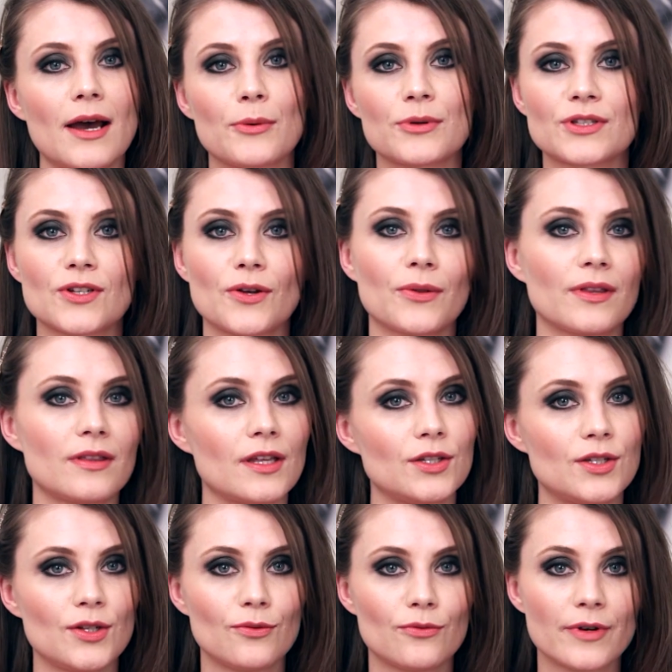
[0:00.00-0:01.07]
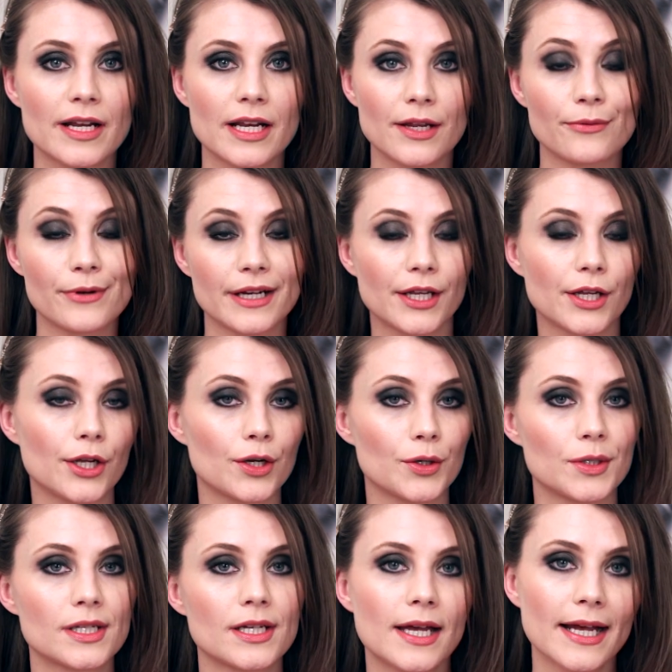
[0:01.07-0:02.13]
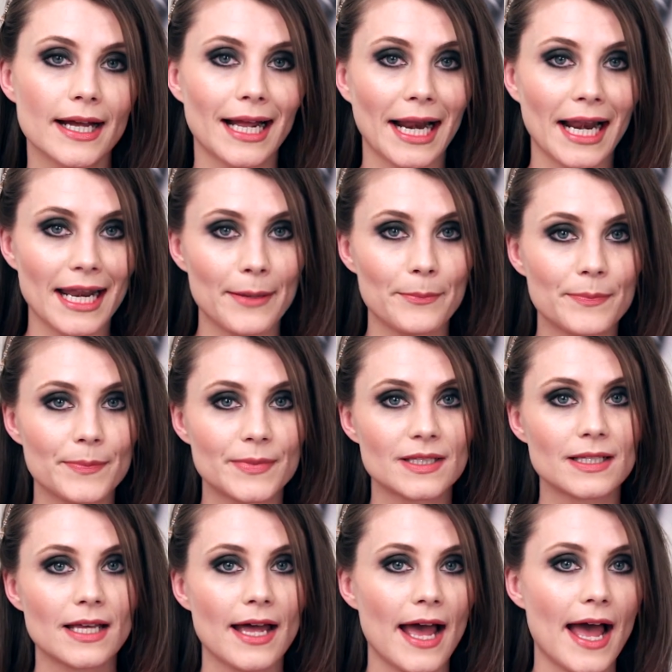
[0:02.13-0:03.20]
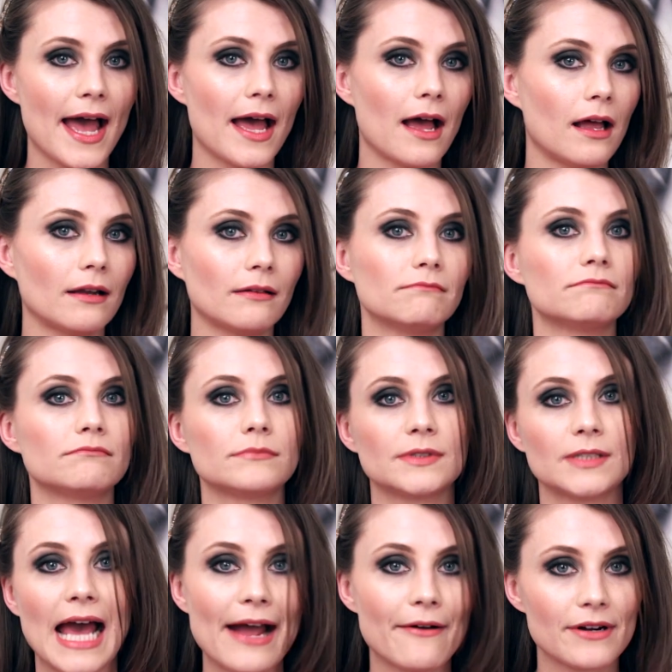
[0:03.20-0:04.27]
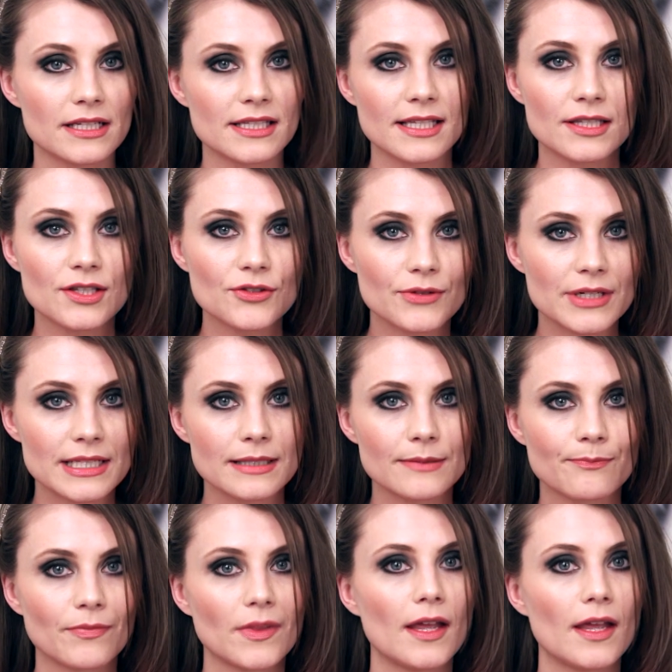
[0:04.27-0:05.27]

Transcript: I was told that they do really, really good clips and hair accessories.